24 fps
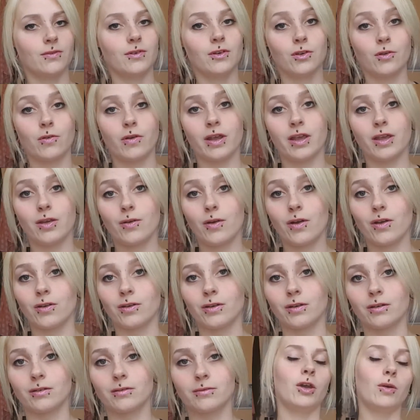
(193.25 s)
create your
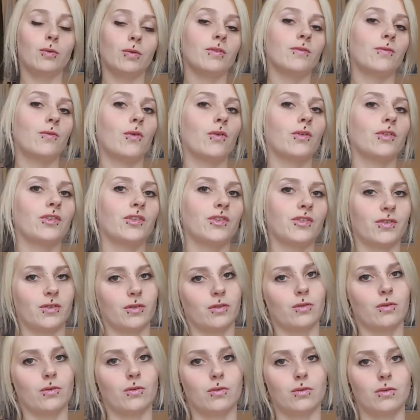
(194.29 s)
own. Who enforces the
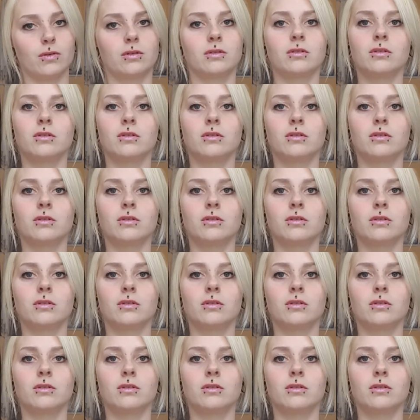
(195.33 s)
law?